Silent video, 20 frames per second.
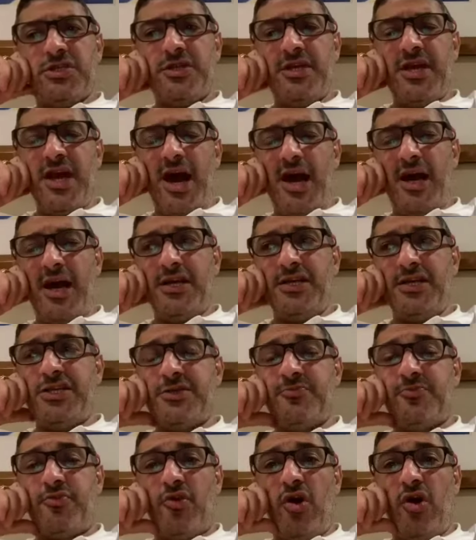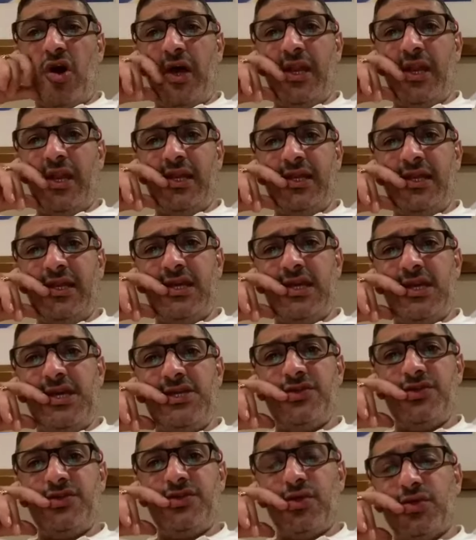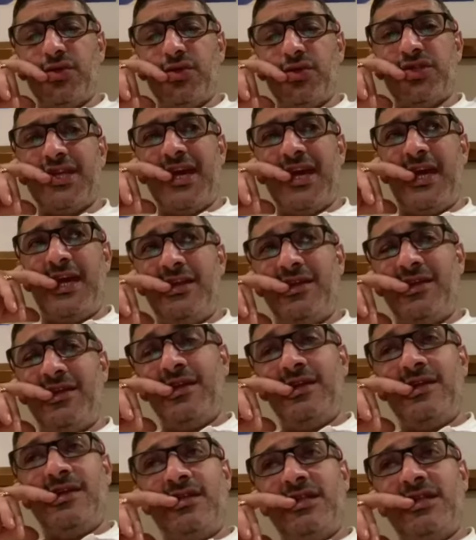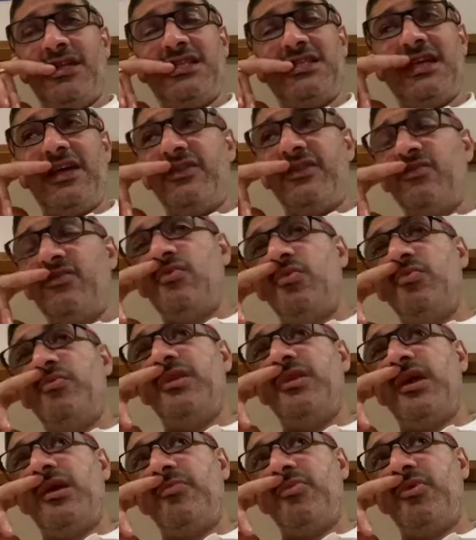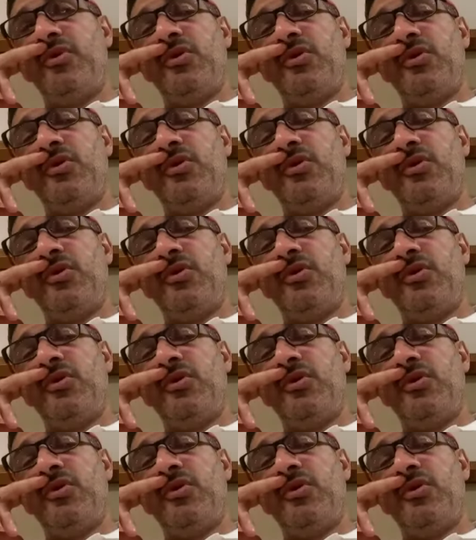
and Elliott, young, brightly, he's not scared. There's nothing wrong with that.